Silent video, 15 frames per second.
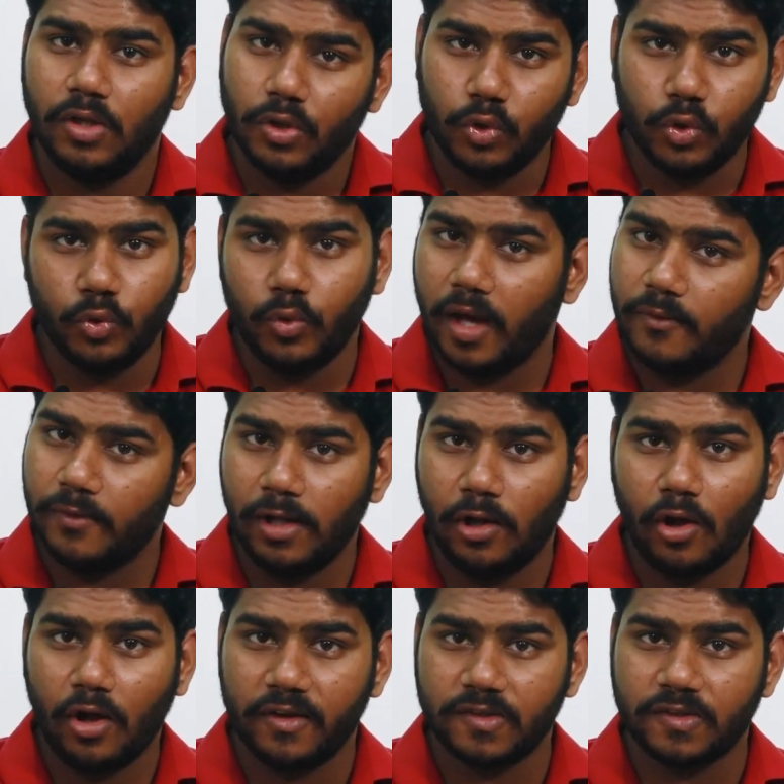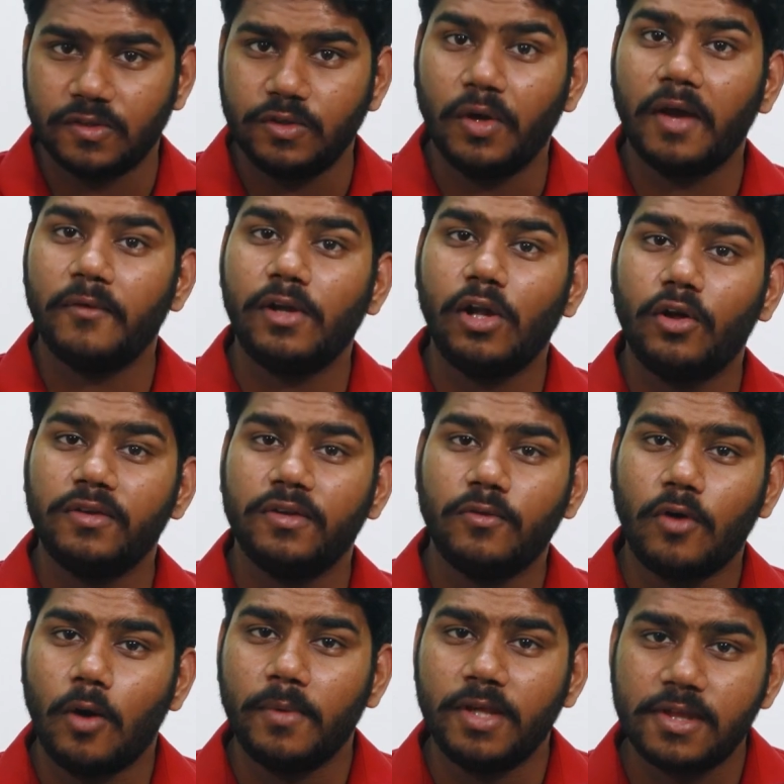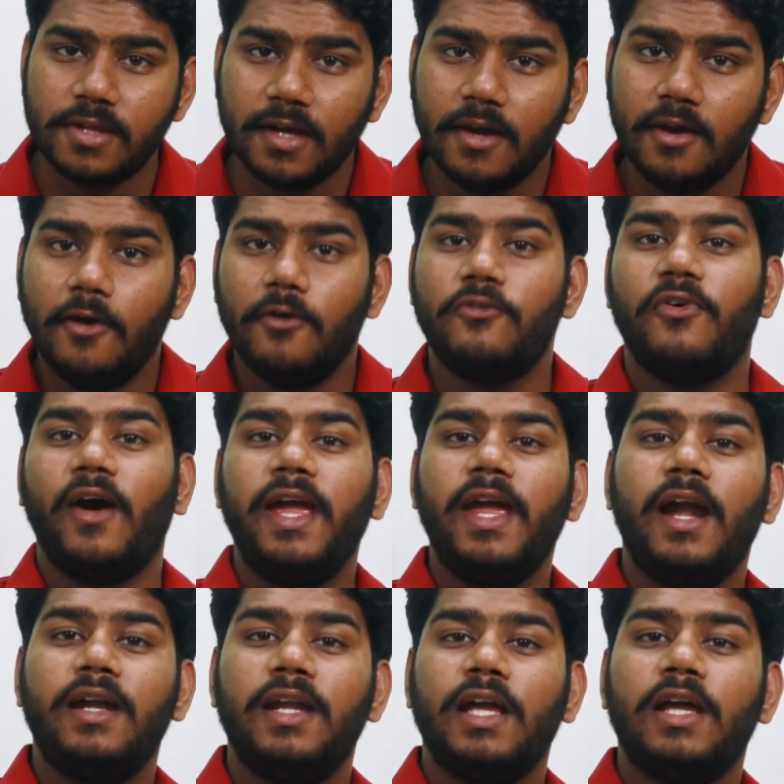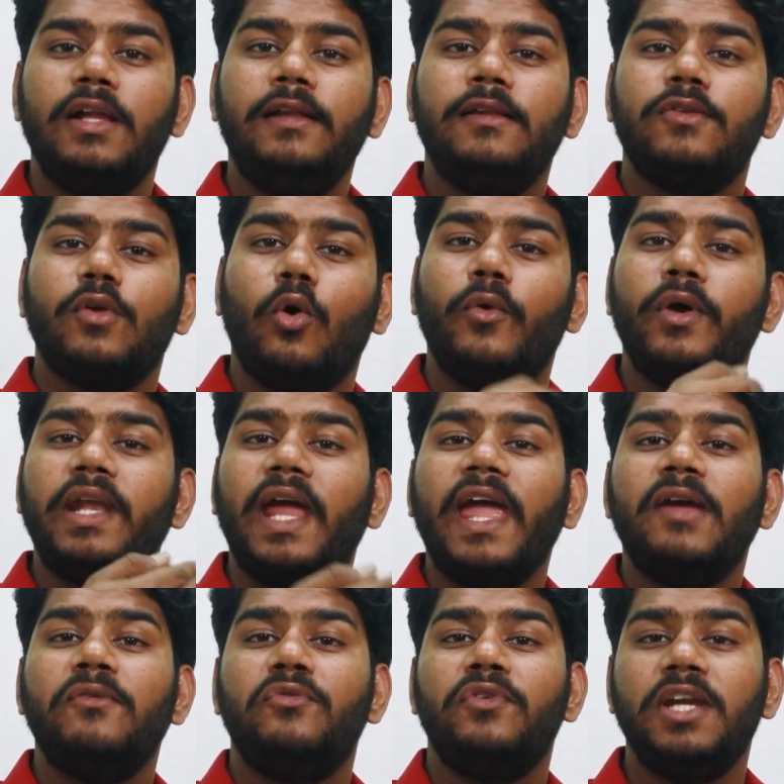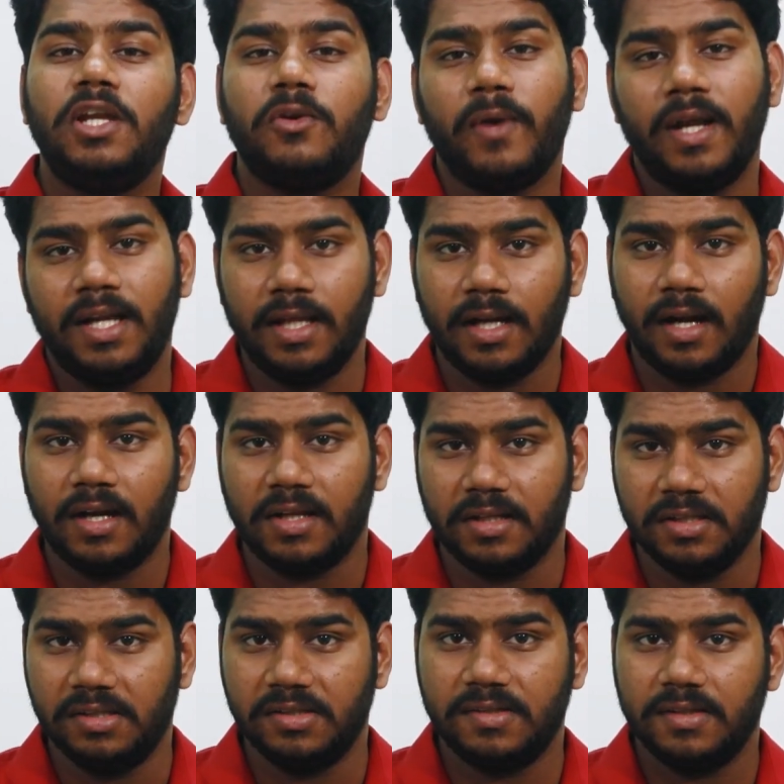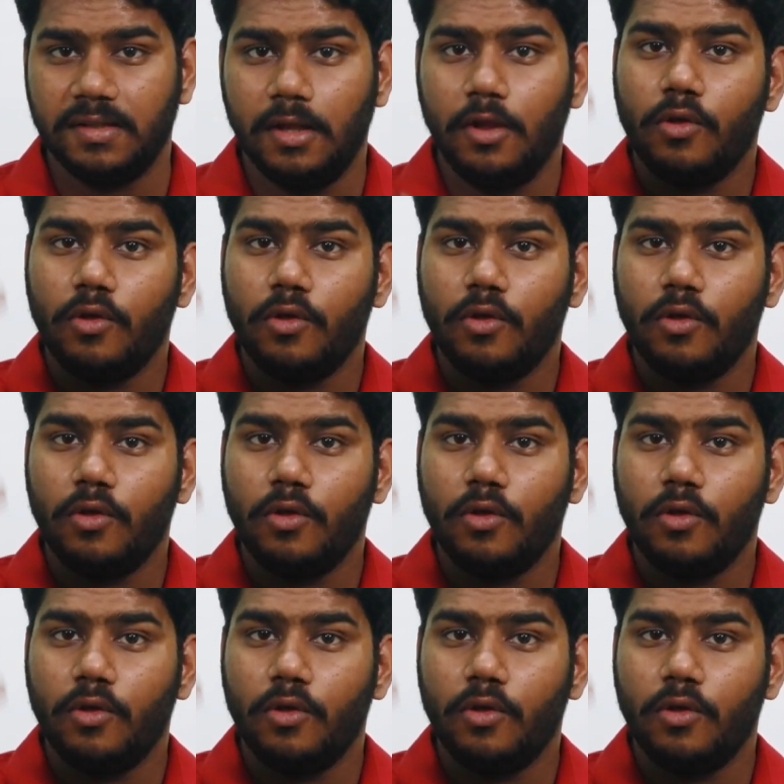You have a loss. You have a loss of how much? 5 articles over every 20 articles.